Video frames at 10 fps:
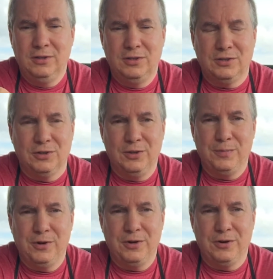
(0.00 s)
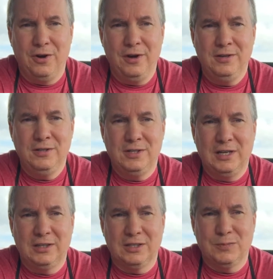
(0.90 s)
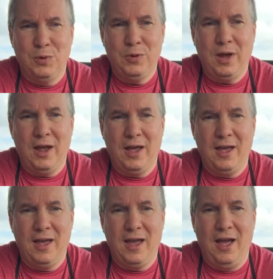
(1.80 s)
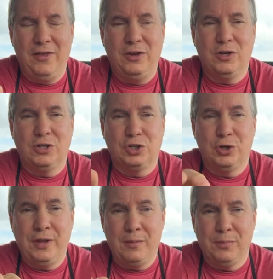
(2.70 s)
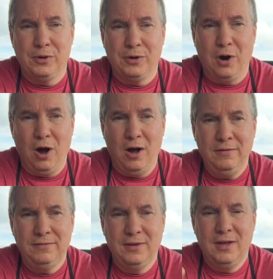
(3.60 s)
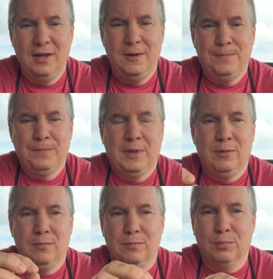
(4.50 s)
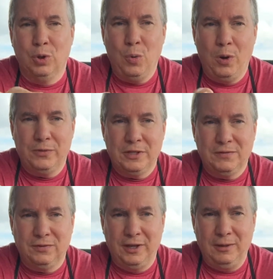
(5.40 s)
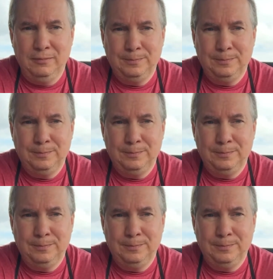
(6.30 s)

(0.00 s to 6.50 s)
turn the burner on to get the smoke, and then you can turn that burner off, blow out this flame